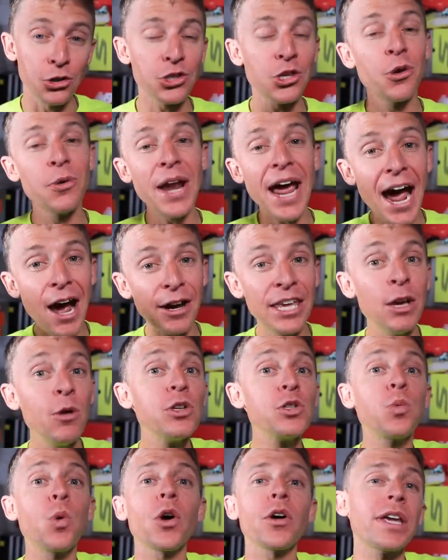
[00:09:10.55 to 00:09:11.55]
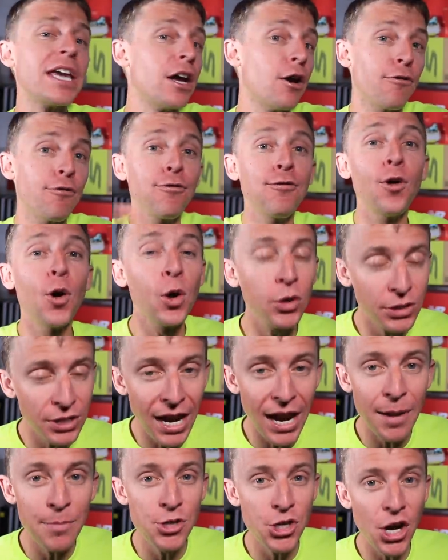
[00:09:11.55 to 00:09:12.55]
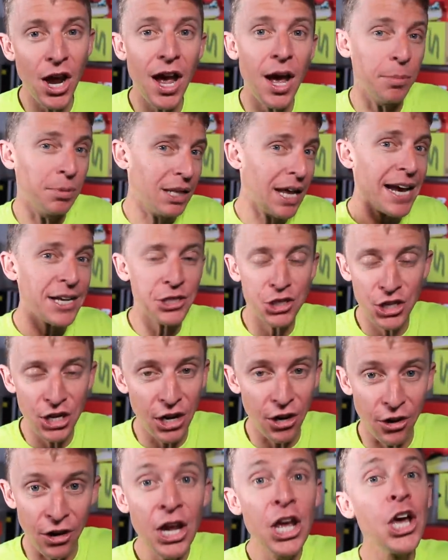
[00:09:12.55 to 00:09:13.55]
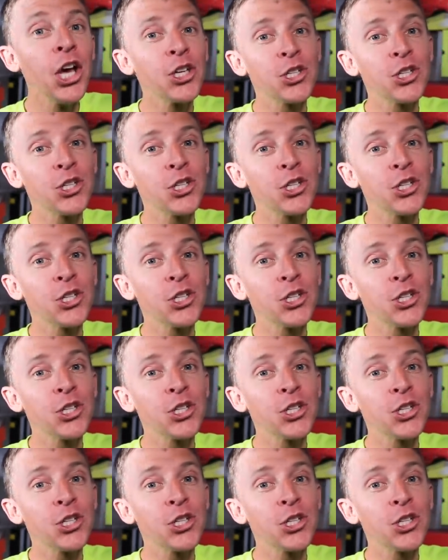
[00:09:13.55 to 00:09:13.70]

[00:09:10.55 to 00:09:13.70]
So now he was working a full-time job last year.